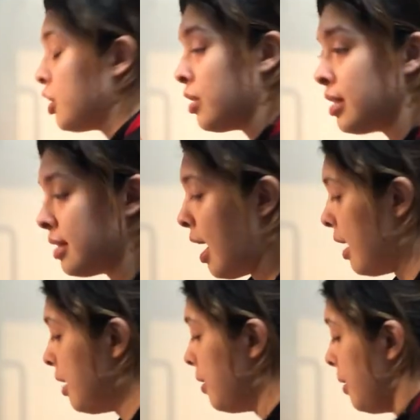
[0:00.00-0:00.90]
to the
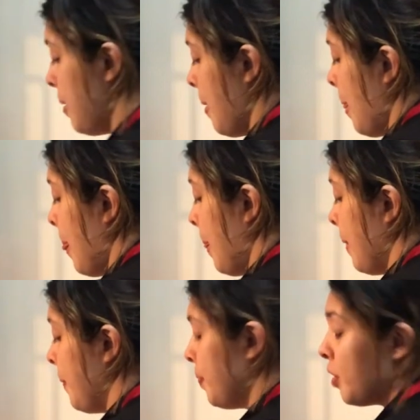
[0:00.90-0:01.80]
side.
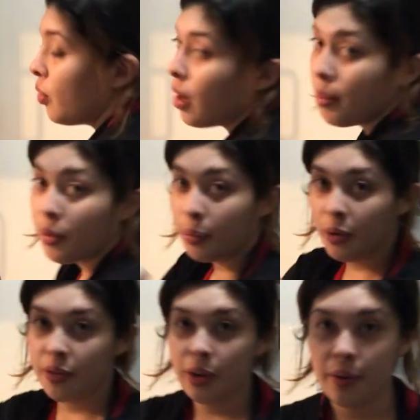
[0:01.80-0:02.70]
Well, I'm gonna
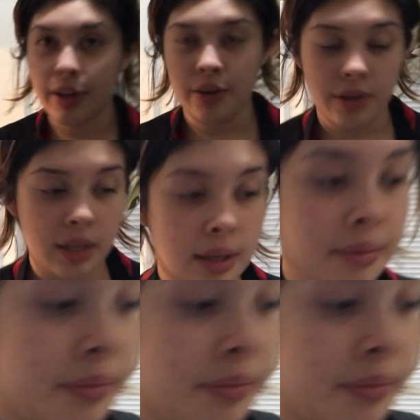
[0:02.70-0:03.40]
remove that over here, okay?